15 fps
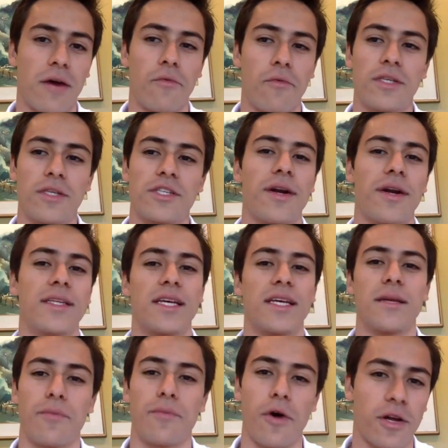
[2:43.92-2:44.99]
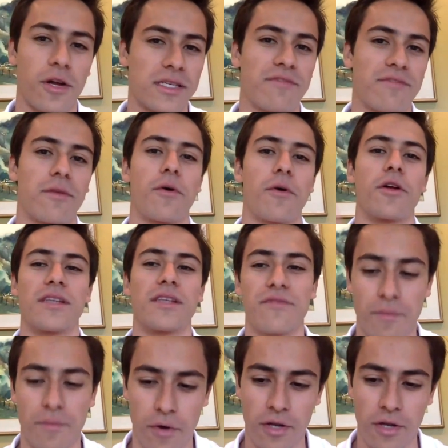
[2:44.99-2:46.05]
we started testing products after products after
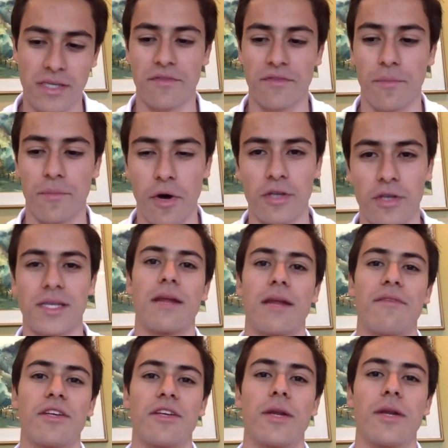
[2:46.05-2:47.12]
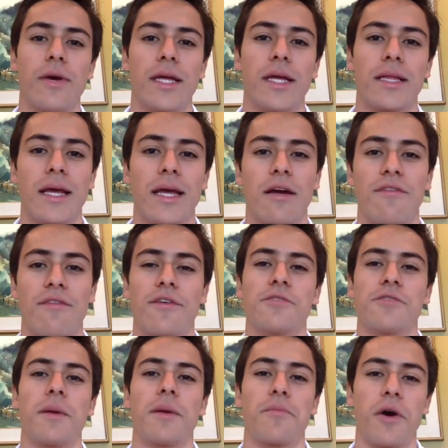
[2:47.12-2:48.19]
products after products, and then eventually we hit like our first
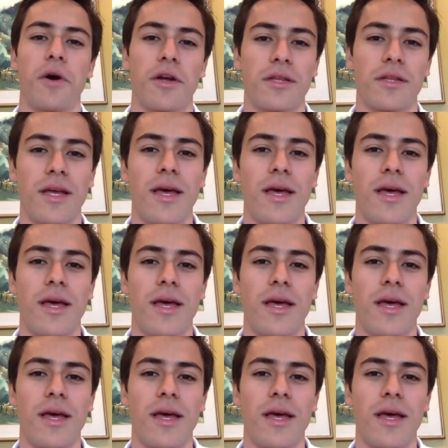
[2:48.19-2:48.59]
big product.